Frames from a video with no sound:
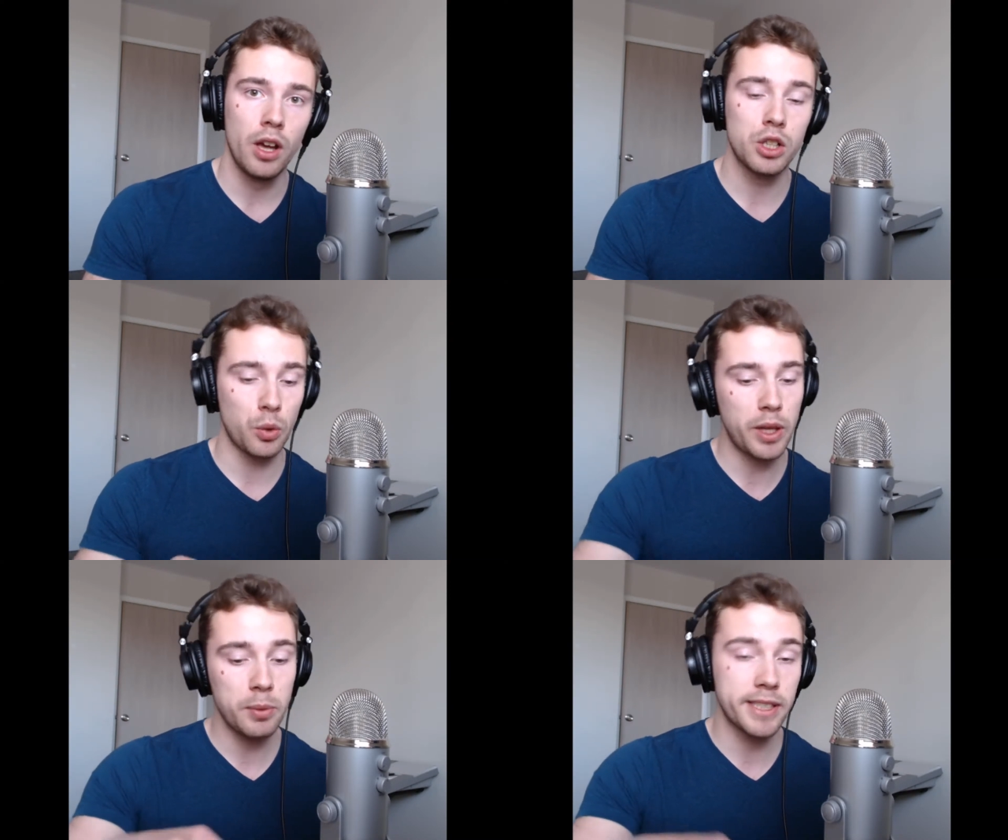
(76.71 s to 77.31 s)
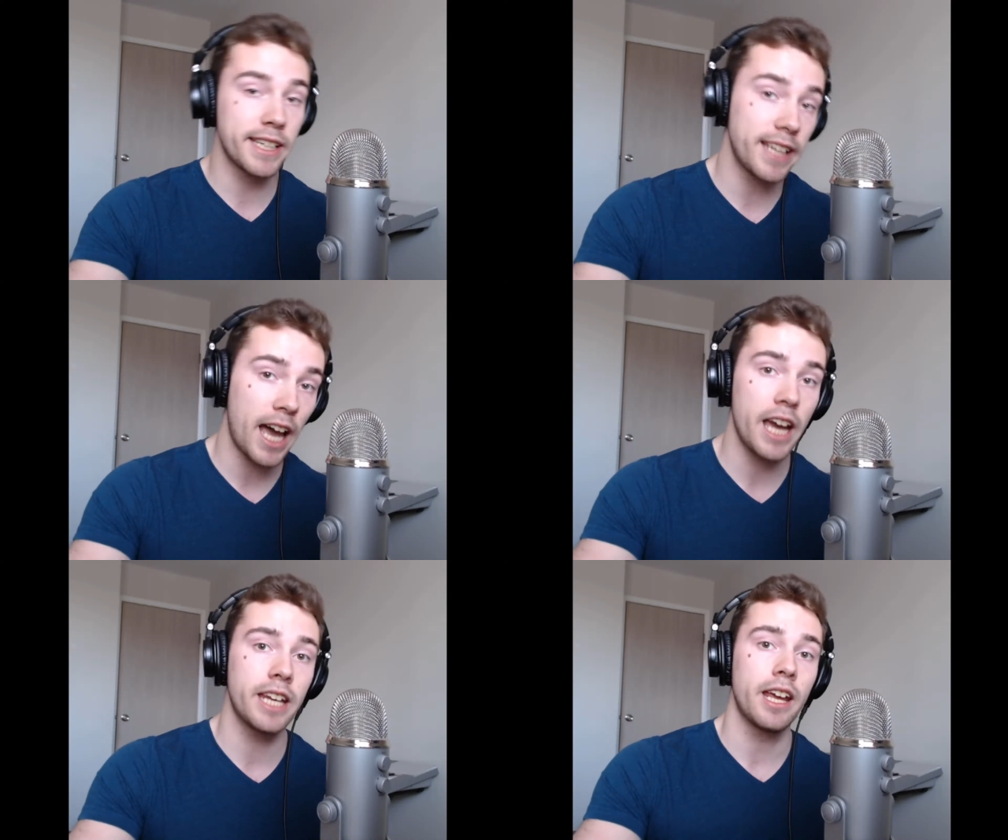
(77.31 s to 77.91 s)
so he was
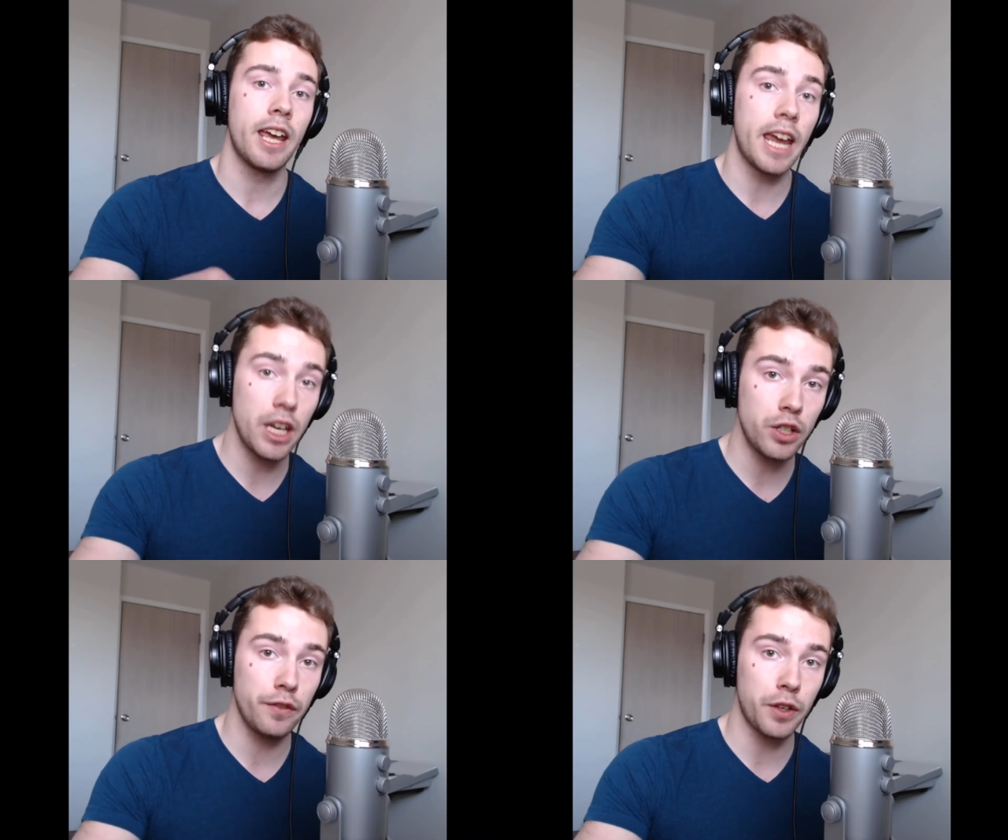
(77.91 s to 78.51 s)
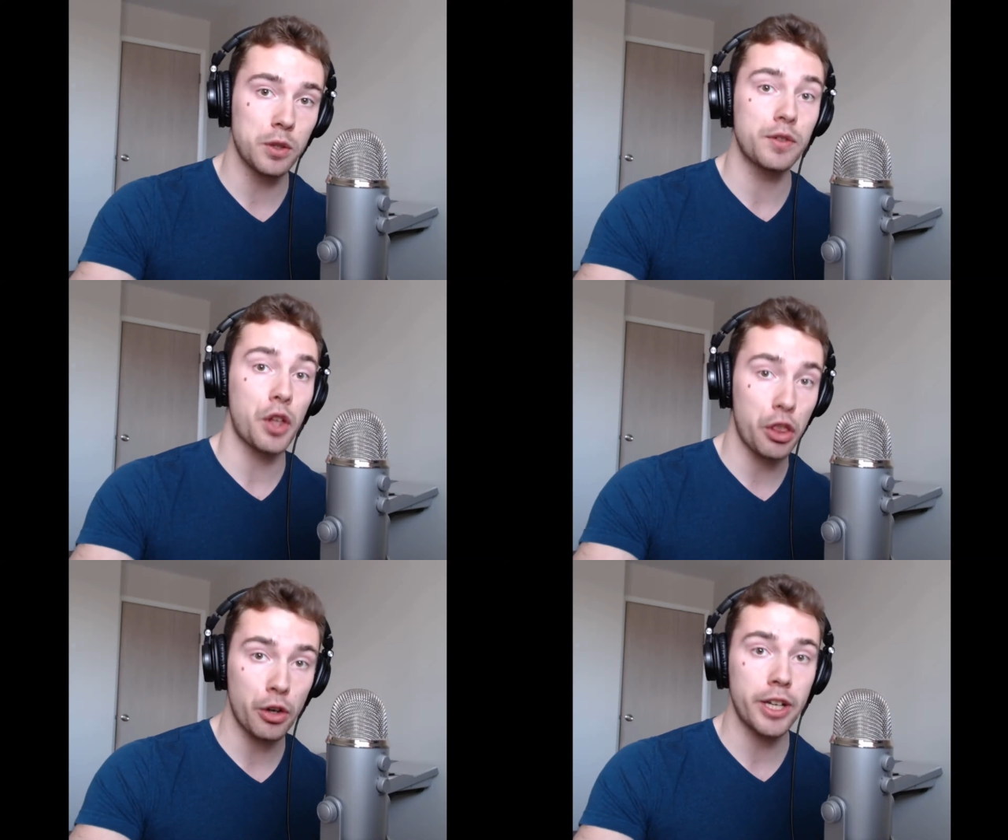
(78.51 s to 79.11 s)
denied interviews for
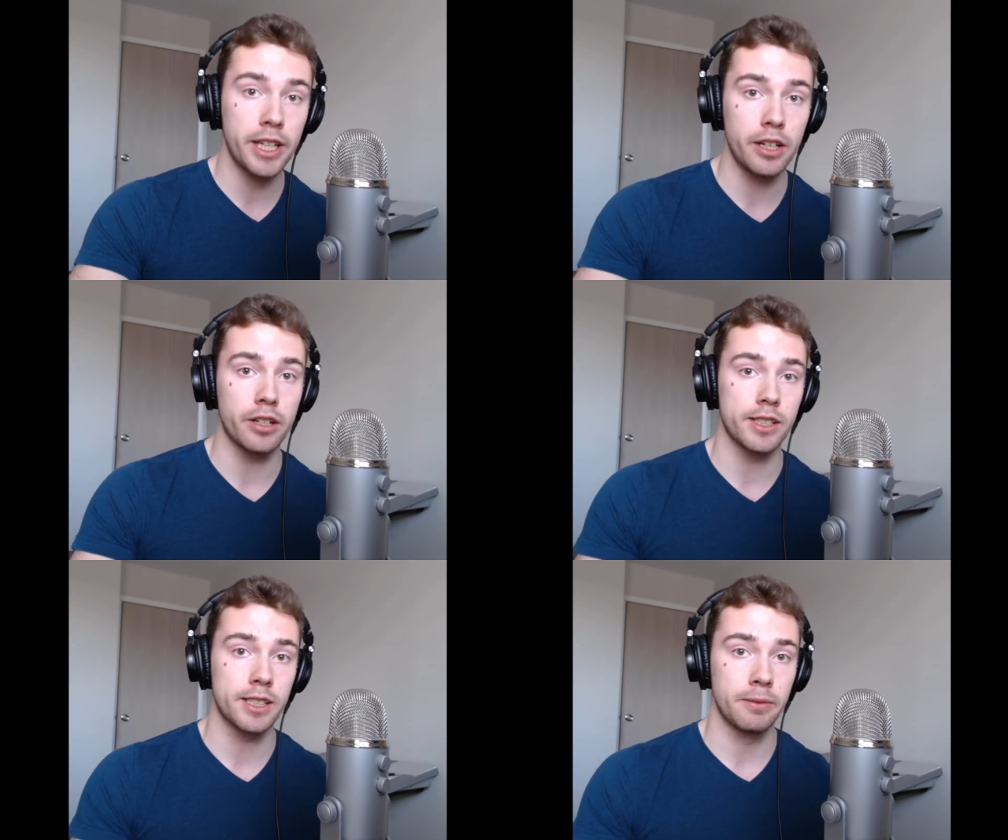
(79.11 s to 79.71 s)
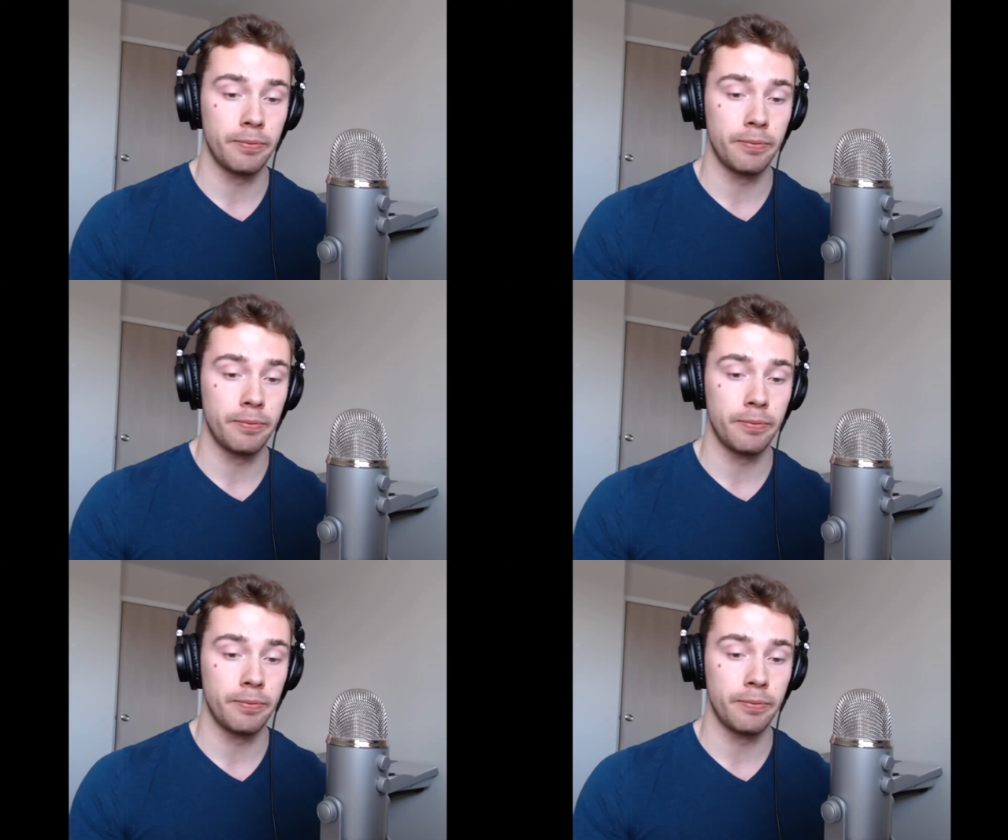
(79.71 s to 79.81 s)
30 years.